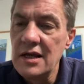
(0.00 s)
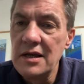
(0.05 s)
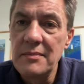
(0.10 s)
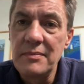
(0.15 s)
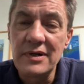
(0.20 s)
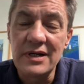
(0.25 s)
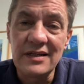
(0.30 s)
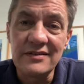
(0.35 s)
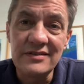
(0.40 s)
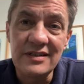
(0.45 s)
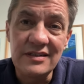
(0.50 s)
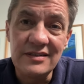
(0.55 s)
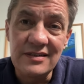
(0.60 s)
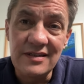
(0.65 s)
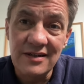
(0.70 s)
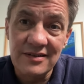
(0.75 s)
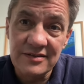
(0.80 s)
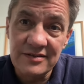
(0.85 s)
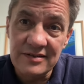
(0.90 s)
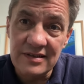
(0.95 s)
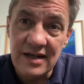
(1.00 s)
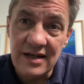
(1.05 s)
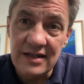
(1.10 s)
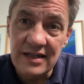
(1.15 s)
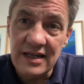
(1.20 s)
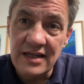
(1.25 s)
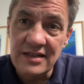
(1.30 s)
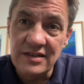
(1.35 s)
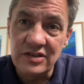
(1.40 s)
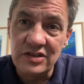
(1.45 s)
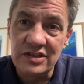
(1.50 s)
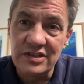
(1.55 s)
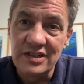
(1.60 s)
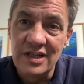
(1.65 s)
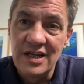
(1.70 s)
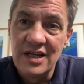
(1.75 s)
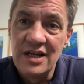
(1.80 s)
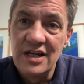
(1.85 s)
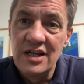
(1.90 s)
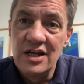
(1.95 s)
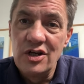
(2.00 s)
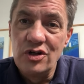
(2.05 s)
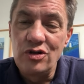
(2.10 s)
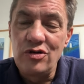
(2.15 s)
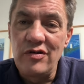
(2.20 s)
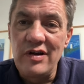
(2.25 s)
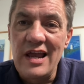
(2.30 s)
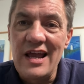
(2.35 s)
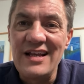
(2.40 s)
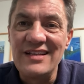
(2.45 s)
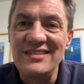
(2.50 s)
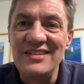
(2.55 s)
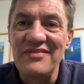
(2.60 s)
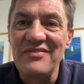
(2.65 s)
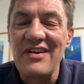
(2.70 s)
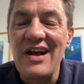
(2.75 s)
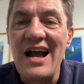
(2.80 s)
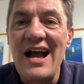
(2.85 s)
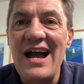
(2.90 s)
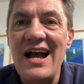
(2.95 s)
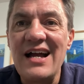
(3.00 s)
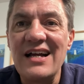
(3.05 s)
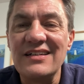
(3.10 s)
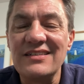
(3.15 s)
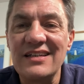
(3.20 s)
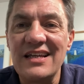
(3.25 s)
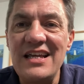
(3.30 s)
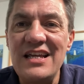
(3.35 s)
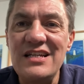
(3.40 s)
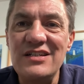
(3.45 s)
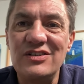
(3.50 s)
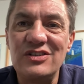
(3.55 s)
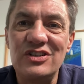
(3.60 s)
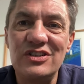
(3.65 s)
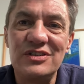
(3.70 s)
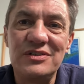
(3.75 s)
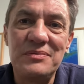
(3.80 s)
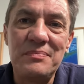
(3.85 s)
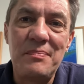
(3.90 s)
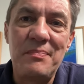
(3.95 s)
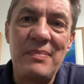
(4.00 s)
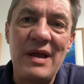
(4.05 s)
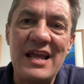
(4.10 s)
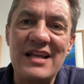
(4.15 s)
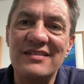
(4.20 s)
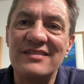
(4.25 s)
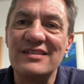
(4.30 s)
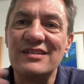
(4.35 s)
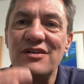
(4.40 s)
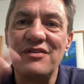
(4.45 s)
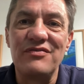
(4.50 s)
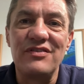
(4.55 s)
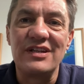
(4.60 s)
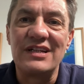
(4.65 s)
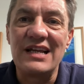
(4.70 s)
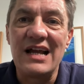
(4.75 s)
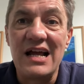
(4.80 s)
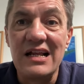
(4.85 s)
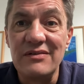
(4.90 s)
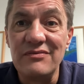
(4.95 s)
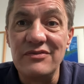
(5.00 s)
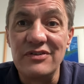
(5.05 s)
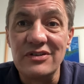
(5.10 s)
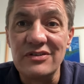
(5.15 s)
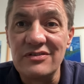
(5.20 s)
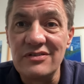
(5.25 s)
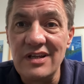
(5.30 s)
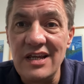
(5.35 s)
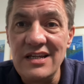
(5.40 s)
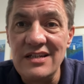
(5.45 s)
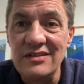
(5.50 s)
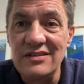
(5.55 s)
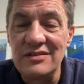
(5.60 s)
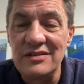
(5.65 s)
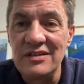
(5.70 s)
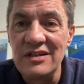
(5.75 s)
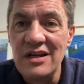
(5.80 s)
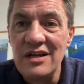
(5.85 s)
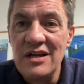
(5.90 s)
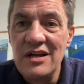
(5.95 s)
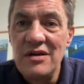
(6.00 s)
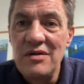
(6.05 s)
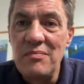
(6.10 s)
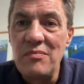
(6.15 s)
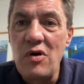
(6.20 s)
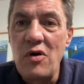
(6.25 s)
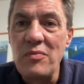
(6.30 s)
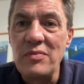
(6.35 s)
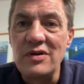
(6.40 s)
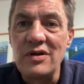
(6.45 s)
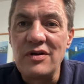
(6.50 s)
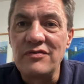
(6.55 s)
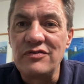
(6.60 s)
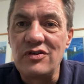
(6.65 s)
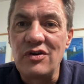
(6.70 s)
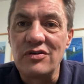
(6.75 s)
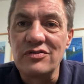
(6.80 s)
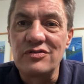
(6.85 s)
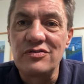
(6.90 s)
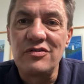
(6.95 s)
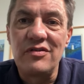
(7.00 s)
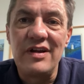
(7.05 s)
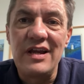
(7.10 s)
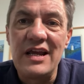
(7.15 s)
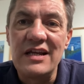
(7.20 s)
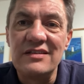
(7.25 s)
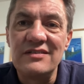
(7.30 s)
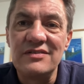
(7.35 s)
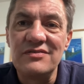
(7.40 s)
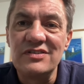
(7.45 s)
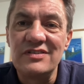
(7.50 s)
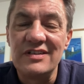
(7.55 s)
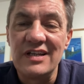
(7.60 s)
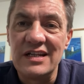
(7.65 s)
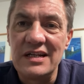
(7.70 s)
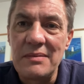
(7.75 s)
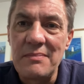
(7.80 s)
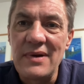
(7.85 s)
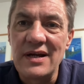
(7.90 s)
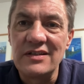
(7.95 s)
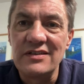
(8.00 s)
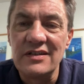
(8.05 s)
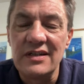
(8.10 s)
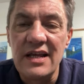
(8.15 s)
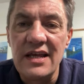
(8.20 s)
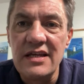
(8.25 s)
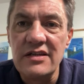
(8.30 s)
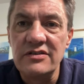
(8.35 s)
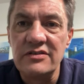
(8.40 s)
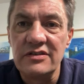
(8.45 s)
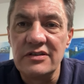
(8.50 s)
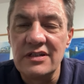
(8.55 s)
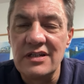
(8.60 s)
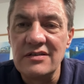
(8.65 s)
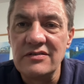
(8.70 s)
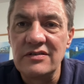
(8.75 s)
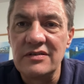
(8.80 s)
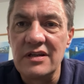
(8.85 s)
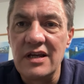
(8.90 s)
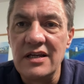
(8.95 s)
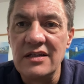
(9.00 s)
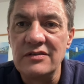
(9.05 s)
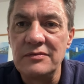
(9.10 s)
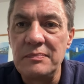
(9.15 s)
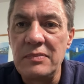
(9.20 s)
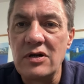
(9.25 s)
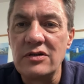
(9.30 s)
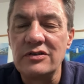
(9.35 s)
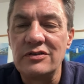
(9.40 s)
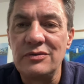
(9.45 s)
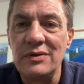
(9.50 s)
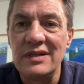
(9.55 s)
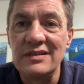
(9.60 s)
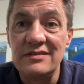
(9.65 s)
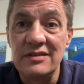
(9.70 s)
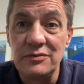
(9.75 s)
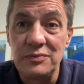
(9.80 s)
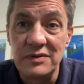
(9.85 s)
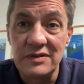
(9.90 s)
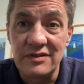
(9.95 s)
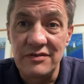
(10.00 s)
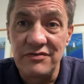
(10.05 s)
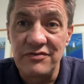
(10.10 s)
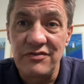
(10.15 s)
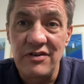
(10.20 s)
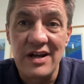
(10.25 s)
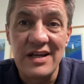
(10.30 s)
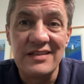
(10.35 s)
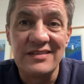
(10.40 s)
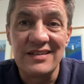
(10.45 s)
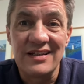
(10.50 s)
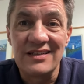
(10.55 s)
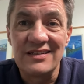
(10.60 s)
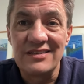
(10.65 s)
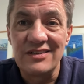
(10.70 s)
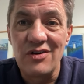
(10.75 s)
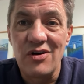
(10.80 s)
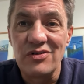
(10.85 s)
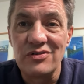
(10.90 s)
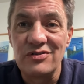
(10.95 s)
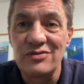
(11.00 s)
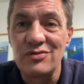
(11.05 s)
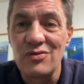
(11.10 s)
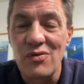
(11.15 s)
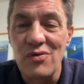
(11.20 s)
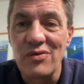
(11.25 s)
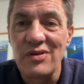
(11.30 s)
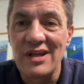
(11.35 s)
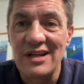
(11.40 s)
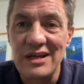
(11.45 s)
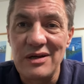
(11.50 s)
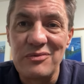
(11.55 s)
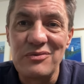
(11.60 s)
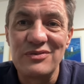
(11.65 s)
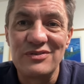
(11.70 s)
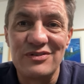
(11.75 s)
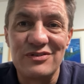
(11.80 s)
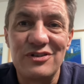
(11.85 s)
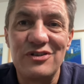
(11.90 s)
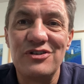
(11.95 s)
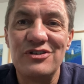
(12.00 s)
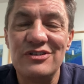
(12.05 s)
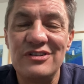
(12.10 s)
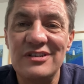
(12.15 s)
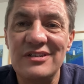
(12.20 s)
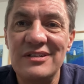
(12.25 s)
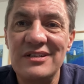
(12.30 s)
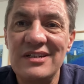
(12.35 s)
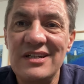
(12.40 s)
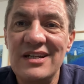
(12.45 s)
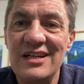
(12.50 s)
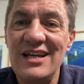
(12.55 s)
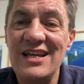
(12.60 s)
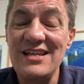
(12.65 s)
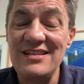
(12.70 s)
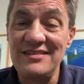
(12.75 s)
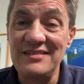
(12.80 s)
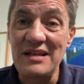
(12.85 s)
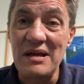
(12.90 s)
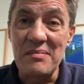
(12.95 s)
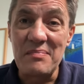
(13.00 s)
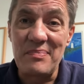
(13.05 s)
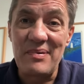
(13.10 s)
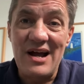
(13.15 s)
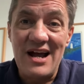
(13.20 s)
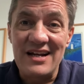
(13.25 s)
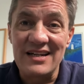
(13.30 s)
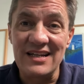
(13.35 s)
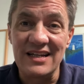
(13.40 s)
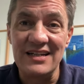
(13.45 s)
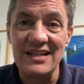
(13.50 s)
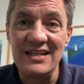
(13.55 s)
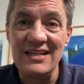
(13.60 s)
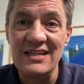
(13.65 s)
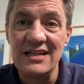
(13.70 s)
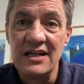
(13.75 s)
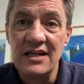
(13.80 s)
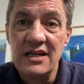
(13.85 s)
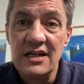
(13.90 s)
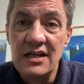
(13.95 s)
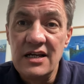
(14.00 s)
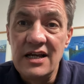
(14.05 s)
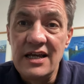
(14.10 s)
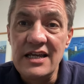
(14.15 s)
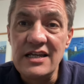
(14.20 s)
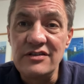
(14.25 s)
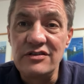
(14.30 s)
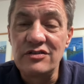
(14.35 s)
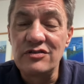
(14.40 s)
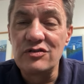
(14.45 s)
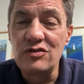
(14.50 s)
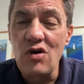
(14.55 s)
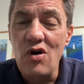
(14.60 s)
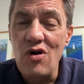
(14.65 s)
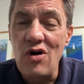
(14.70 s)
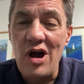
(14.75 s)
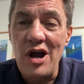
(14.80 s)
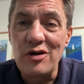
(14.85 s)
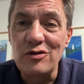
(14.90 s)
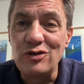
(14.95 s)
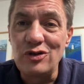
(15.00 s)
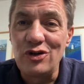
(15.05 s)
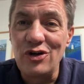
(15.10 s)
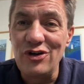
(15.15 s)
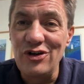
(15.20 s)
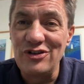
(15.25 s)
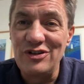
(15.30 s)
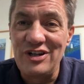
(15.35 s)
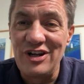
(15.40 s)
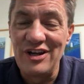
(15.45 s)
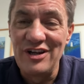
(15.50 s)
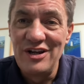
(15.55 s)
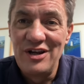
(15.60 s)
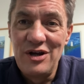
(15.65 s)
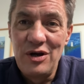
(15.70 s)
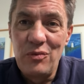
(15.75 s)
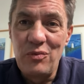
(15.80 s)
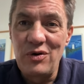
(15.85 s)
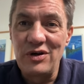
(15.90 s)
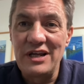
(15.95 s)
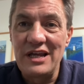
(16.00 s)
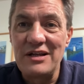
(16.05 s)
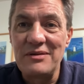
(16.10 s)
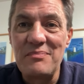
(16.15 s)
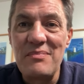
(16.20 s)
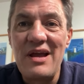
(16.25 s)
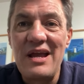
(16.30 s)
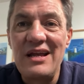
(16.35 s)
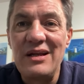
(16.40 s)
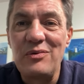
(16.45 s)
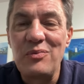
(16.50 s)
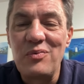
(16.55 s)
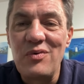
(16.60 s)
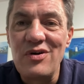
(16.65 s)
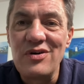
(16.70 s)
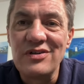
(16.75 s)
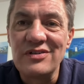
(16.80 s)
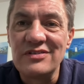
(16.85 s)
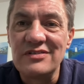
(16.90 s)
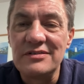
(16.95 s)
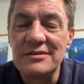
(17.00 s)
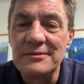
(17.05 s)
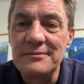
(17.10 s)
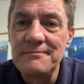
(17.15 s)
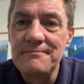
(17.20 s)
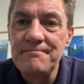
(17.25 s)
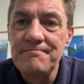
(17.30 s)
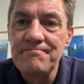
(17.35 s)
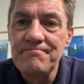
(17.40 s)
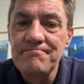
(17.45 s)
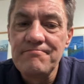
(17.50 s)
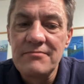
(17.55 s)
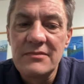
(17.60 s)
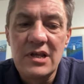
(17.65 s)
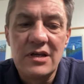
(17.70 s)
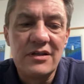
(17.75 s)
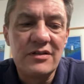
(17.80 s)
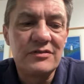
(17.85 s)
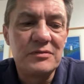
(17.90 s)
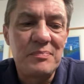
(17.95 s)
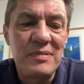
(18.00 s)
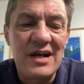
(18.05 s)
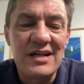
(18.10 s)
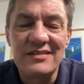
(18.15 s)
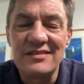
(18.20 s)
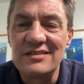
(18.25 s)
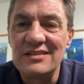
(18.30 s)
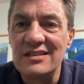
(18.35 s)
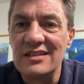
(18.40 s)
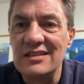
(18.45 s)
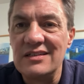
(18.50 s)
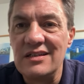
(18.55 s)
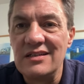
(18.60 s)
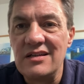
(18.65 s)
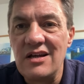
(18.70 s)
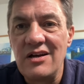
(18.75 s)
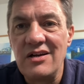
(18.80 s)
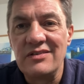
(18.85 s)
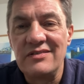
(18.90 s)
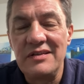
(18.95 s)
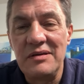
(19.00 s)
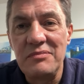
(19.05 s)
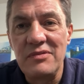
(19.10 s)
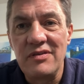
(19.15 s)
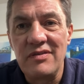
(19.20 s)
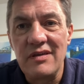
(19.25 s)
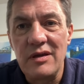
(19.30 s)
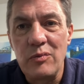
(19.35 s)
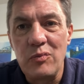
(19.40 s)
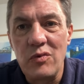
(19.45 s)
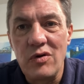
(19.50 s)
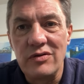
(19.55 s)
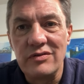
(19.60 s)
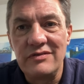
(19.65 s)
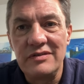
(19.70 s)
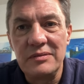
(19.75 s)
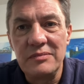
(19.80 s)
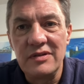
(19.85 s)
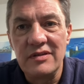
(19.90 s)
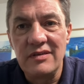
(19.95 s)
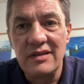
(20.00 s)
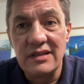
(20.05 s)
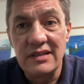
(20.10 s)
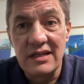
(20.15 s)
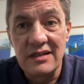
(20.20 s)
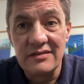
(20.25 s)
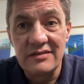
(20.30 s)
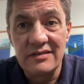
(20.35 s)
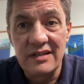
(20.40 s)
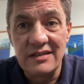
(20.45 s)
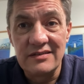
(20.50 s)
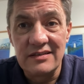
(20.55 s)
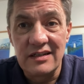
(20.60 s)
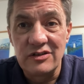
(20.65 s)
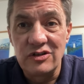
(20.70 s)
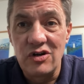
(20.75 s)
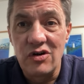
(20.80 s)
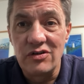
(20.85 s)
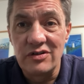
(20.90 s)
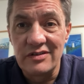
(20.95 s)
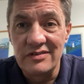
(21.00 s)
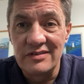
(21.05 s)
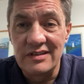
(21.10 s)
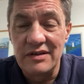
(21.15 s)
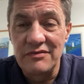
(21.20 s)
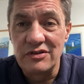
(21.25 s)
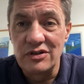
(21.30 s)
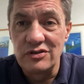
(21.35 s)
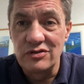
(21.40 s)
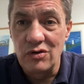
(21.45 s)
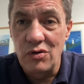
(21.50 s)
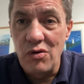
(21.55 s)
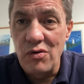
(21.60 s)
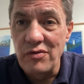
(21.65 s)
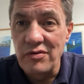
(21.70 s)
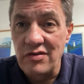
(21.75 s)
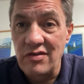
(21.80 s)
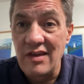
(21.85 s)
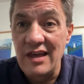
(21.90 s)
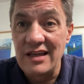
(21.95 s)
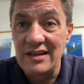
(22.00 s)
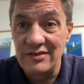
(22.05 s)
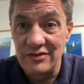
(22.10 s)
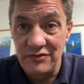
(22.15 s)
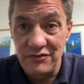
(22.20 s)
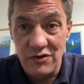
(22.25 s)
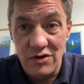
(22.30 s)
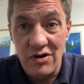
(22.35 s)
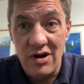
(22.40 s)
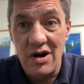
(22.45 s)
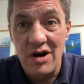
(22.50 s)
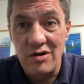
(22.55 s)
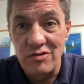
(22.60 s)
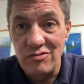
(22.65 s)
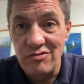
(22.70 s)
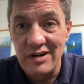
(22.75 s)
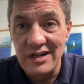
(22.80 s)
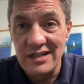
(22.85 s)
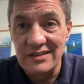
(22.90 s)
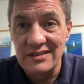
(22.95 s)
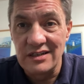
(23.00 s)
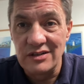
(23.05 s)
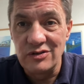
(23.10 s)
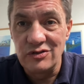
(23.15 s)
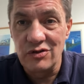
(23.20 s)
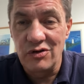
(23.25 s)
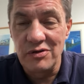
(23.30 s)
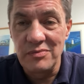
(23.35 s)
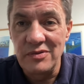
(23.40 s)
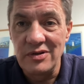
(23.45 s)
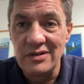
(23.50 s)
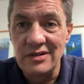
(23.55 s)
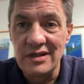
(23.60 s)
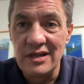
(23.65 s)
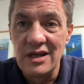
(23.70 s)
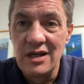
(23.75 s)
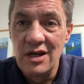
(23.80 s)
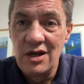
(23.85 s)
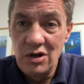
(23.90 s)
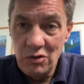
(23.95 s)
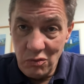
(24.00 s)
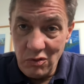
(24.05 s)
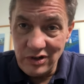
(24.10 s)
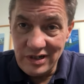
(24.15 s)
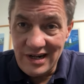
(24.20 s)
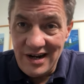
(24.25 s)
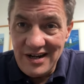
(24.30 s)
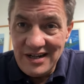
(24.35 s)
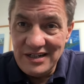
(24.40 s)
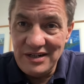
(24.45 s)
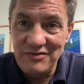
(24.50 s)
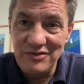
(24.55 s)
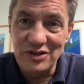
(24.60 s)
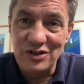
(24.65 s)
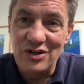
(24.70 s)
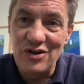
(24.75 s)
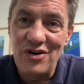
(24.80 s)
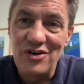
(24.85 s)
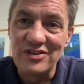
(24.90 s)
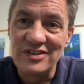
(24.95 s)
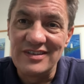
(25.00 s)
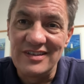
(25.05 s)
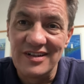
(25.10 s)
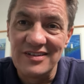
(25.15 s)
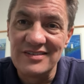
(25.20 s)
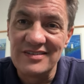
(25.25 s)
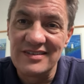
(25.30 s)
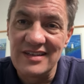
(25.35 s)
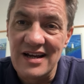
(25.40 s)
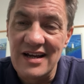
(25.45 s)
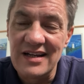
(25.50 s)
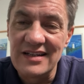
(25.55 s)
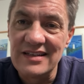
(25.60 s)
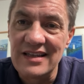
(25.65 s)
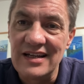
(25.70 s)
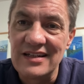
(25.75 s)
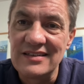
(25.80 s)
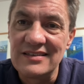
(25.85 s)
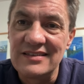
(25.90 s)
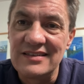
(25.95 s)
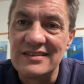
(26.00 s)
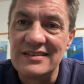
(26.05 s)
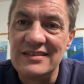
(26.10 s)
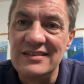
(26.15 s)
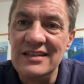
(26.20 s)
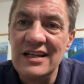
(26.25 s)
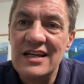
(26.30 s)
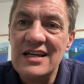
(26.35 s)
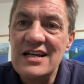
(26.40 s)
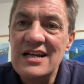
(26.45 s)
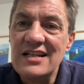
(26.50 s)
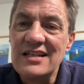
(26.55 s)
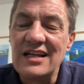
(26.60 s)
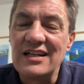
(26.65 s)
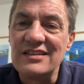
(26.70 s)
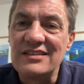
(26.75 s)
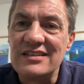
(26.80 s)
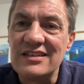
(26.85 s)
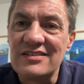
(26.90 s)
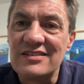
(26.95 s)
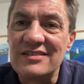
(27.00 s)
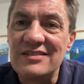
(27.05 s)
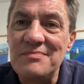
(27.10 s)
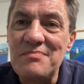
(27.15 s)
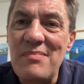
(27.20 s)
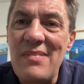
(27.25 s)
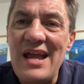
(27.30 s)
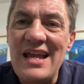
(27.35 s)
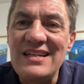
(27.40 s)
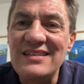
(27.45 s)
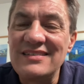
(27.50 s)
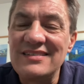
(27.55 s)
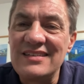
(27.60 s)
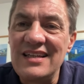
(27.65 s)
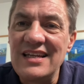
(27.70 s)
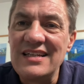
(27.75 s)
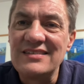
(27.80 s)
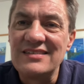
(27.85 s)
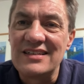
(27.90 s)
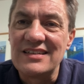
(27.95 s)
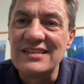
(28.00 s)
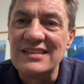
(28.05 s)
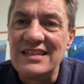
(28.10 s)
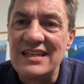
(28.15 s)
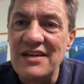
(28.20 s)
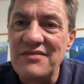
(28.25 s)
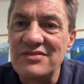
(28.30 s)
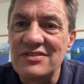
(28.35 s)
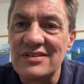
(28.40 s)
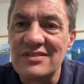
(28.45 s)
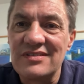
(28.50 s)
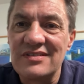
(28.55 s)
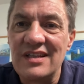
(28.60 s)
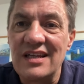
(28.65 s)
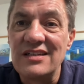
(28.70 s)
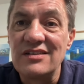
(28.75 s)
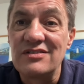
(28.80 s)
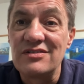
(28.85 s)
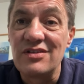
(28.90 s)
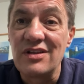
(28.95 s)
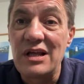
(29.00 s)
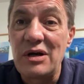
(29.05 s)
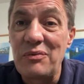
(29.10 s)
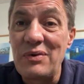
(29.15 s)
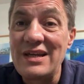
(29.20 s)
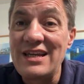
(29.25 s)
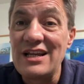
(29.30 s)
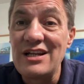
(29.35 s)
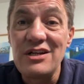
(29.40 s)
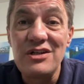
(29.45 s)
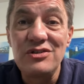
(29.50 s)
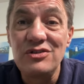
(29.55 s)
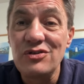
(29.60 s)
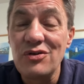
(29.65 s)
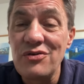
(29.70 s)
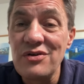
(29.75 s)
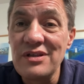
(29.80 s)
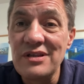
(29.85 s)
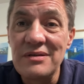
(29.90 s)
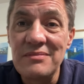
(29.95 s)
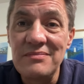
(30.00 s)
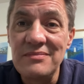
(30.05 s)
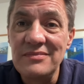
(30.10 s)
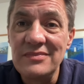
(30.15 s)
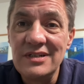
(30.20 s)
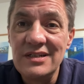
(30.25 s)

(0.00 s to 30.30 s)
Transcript: But as he does that, each creative act, each painting of the canvas, each moment of God's creativity and imagination is punctuated with the phrase, "And God saw that it was good." He stepped back and he saw how good what he had made was. There's a passage in Timothy, in 1 Timothy, that says that God has given us all things for our rich enjoyment. What kind of a God does that? That just makes things and gives us things so that we can enjoy them.